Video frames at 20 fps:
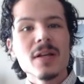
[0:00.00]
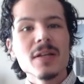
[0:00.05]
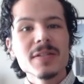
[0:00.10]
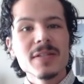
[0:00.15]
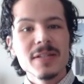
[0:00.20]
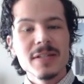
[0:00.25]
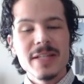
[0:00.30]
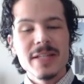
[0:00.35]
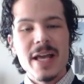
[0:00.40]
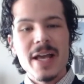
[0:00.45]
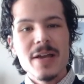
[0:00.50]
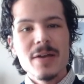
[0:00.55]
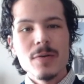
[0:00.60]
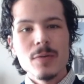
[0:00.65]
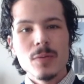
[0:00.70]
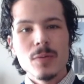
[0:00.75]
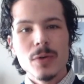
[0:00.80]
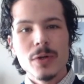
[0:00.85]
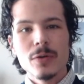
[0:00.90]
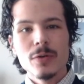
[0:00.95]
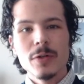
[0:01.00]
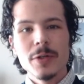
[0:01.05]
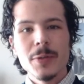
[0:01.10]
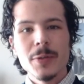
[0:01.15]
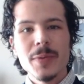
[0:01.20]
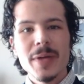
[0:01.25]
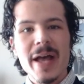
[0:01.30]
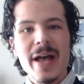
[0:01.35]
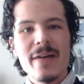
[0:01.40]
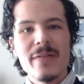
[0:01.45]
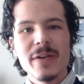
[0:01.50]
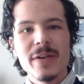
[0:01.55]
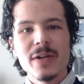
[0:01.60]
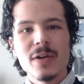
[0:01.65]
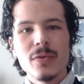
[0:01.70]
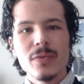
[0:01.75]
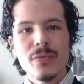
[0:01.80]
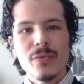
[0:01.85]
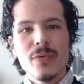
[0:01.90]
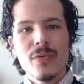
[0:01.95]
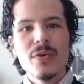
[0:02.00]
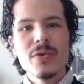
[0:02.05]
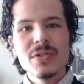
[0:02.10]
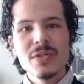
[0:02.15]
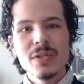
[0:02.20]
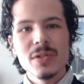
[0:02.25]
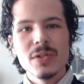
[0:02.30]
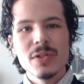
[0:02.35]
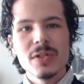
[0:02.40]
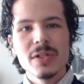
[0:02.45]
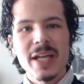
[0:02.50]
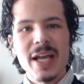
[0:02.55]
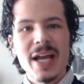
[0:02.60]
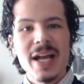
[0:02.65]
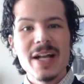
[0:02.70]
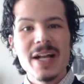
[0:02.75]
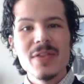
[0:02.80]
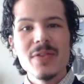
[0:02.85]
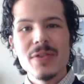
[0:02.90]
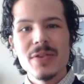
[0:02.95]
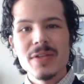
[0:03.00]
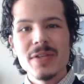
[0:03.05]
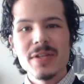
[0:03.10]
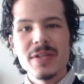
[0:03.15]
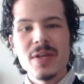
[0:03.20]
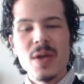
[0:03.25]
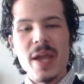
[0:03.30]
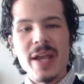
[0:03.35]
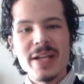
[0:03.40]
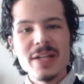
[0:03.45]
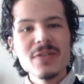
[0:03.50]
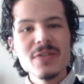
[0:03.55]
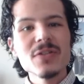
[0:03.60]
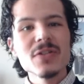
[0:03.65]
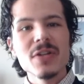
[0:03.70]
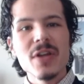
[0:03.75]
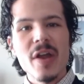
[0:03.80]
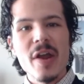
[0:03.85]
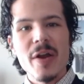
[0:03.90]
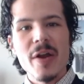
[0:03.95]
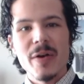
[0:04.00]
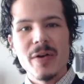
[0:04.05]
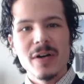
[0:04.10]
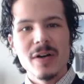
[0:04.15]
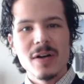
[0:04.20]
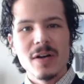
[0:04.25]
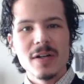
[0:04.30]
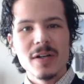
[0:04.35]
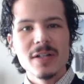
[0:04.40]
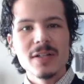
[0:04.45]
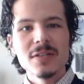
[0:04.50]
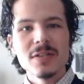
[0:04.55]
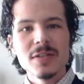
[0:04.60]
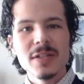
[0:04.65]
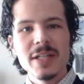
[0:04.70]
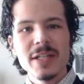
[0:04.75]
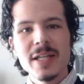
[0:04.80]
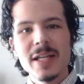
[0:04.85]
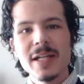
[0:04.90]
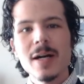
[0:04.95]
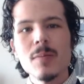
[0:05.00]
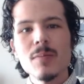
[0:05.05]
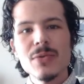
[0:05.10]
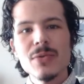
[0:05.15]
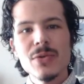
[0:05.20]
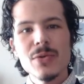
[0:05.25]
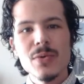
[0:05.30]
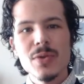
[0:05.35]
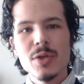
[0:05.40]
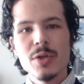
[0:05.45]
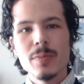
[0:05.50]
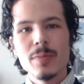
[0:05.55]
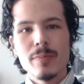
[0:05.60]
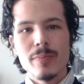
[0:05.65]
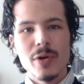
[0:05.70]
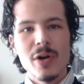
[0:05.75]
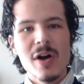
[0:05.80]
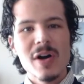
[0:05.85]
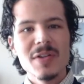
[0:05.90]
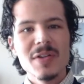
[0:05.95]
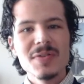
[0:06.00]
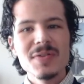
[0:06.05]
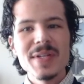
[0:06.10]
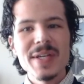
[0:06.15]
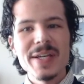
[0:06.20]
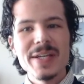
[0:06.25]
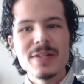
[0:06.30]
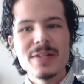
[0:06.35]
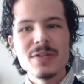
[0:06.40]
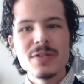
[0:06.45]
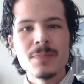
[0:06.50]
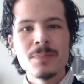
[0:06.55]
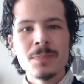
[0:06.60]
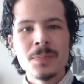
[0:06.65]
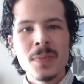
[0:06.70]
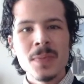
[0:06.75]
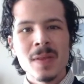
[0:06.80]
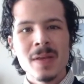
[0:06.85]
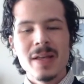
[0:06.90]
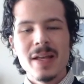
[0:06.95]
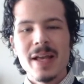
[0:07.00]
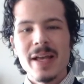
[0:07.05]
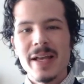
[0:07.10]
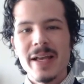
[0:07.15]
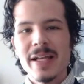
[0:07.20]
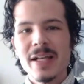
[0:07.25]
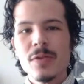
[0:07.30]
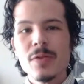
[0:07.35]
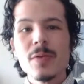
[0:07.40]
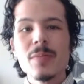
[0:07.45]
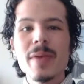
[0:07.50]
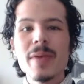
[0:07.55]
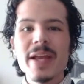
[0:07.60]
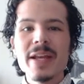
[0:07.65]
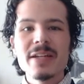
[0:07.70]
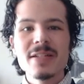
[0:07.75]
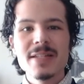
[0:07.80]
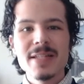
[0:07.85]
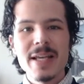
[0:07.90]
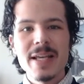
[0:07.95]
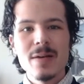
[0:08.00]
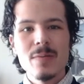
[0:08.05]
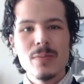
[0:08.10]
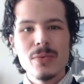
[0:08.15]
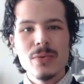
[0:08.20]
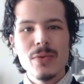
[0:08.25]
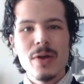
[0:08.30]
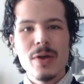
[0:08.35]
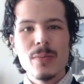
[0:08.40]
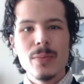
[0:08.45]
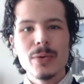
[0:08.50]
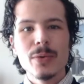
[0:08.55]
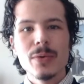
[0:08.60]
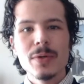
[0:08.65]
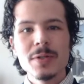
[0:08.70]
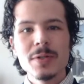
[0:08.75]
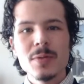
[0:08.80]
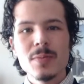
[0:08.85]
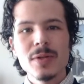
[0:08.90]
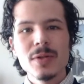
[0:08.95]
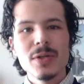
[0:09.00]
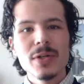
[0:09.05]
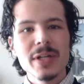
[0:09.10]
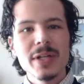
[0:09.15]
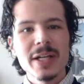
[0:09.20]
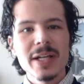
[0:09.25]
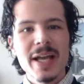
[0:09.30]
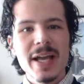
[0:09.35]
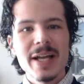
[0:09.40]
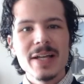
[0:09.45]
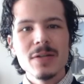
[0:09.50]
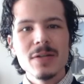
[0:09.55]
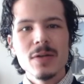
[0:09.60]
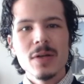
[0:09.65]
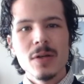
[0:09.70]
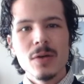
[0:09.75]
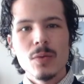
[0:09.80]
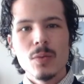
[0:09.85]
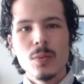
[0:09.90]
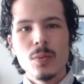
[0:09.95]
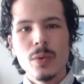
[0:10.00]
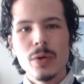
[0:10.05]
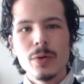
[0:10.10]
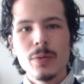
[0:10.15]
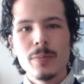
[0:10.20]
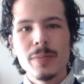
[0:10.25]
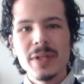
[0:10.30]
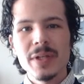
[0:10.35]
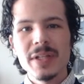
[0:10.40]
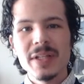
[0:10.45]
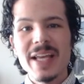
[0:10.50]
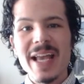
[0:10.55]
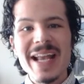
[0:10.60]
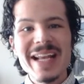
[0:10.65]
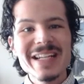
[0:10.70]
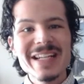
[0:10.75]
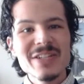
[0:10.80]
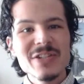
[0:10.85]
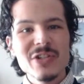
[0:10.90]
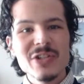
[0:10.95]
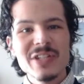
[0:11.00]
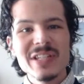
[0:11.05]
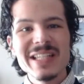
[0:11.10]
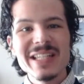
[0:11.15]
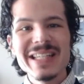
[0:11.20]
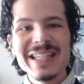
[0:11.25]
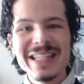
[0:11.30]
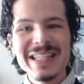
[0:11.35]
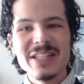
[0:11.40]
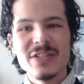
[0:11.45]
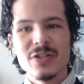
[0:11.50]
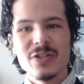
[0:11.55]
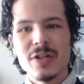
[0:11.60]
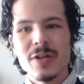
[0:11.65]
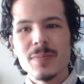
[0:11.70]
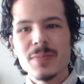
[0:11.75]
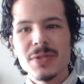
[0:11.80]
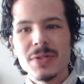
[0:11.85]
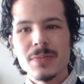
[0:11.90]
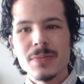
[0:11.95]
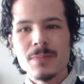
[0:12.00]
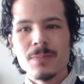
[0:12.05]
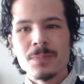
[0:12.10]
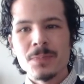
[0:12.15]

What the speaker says: Today, we're going to be having our first look at the ancient era art leading up to the Bronze Age, and the main example that we're going to be looking at will be ancient Egypt.